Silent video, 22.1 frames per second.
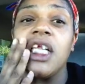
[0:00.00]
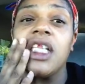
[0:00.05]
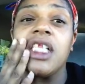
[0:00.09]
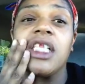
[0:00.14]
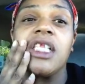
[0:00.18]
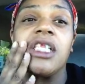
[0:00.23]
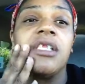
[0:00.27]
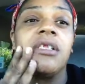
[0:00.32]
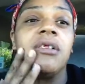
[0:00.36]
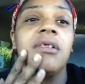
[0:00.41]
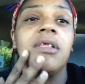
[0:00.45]

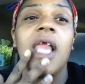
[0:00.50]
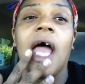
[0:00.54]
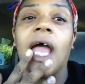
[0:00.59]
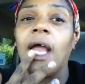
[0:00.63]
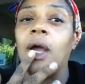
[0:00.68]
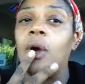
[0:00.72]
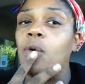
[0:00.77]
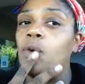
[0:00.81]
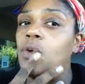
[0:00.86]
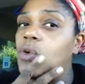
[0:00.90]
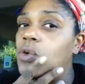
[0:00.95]
It
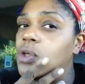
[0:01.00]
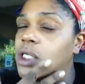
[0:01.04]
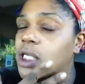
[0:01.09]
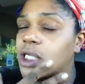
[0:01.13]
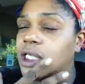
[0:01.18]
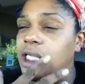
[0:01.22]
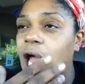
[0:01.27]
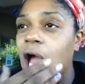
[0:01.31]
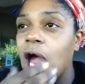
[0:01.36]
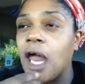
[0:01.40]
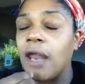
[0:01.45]
like
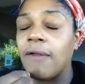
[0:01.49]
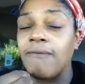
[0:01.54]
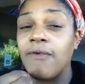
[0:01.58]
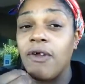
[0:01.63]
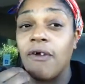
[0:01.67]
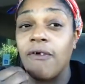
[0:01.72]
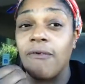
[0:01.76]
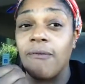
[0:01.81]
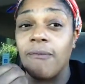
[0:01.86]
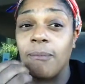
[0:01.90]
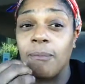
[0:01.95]
oozes out of
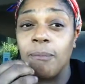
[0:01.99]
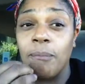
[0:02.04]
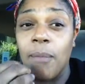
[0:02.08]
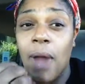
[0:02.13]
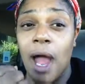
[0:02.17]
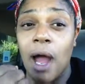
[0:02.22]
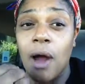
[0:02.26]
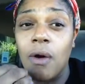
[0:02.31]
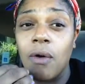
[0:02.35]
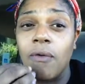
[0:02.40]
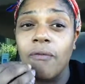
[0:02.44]
your
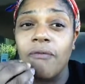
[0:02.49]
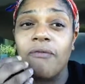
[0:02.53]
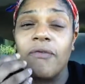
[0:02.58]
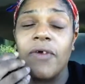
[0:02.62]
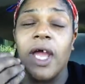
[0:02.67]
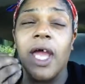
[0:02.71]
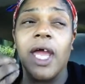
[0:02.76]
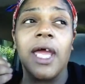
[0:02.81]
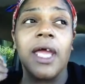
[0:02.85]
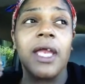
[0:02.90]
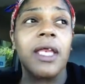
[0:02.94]

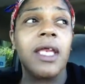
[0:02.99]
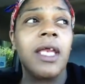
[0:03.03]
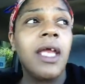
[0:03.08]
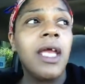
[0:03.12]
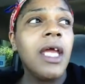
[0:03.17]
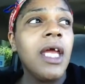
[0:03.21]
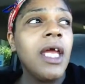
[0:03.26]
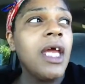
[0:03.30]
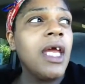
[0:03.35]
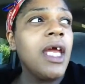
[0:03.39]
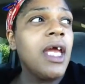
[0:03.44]
mouth, and
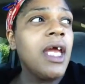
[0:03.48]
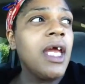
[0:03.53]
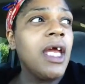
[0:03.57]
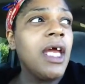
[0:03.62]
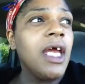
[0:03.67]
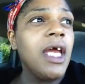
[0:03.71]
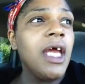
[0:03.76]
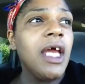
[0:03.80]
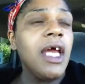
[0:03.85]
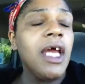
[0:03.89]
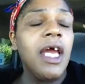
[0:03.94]

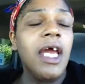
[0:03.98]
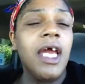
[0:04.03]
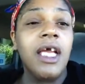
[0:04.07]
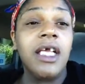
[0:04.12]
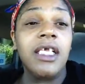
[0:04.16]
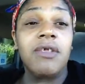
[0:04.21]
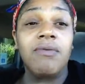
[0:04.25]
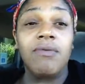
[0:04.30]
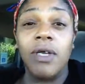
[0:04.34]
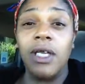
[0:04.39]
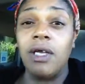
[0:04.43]

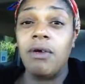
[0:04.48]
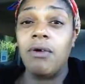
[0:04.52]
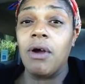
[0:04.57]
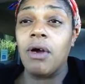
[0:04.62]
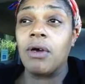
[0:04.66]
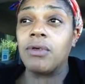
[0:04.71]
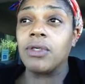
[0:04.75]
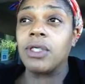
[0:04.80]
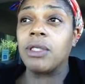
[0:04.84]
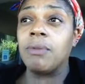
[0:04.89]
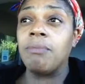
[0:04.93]
it's really
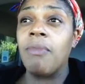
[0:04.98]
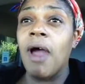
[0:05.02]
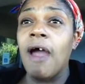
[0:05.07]
gross.